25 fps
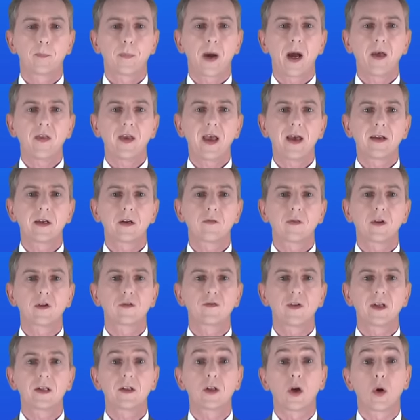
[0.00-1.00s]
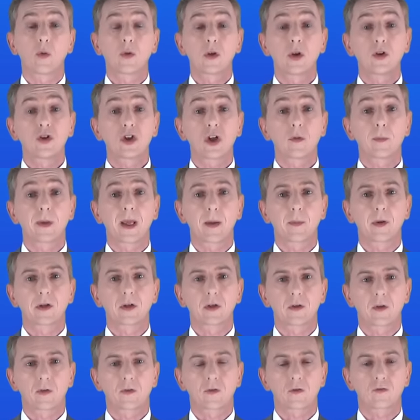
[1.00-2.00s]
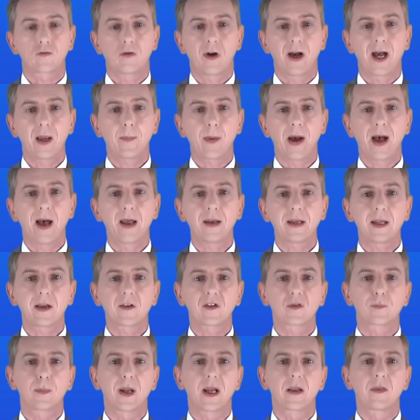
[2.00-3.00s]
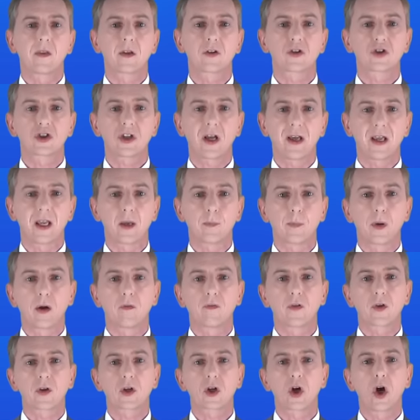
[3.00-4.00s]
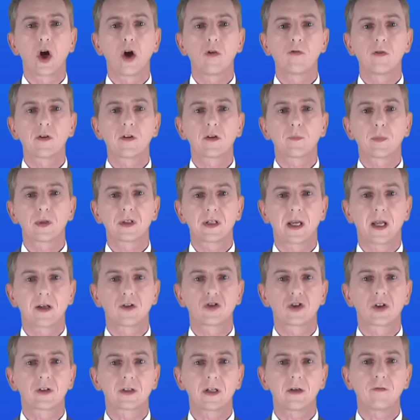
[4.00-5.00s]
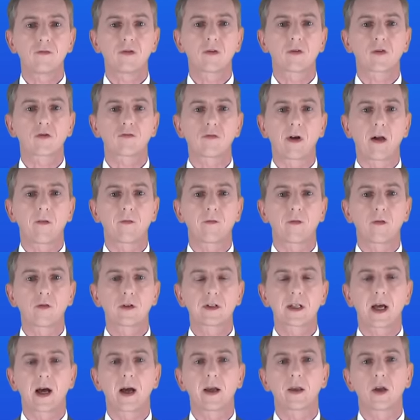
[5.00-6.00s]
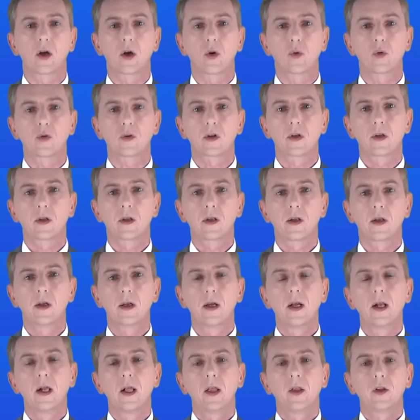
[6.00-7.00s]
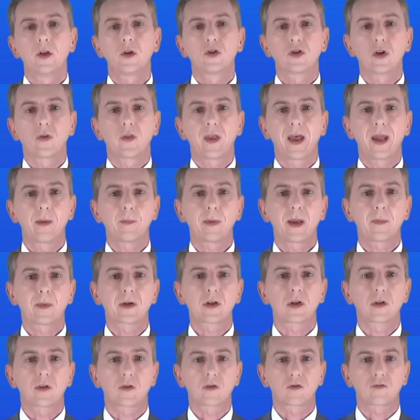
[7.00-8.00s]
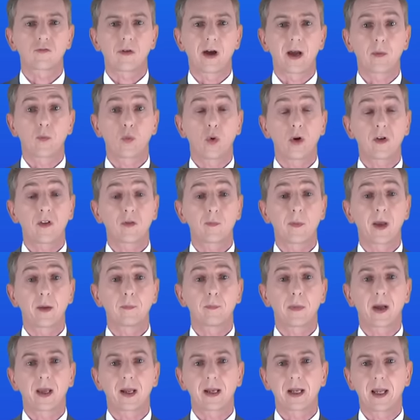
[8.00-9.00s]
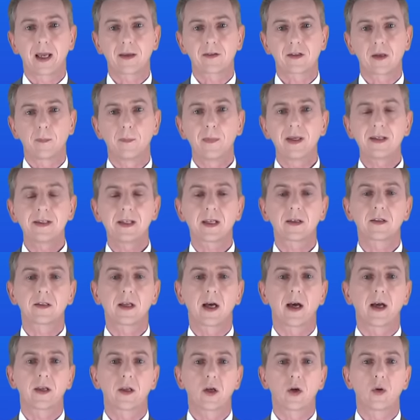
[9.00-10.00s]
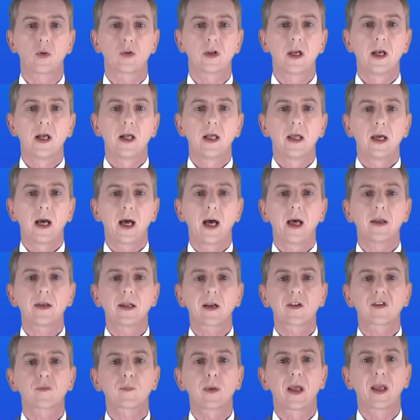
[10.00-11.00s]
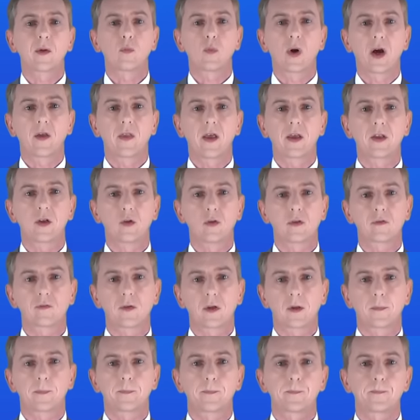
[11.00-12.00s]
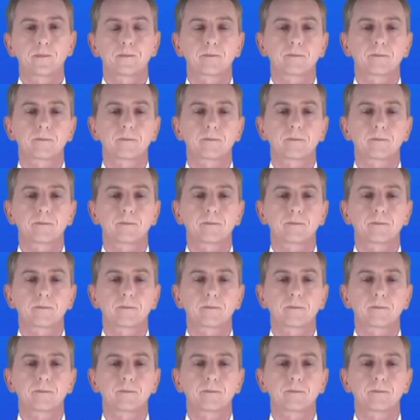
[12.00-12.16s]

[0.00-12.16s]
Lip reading: By the end of this video, you should be able to describe and explain the shape of the current potential difference graph for a diode. You should then be able to describe what's meant by a light-emitting diode and explain why they're useful.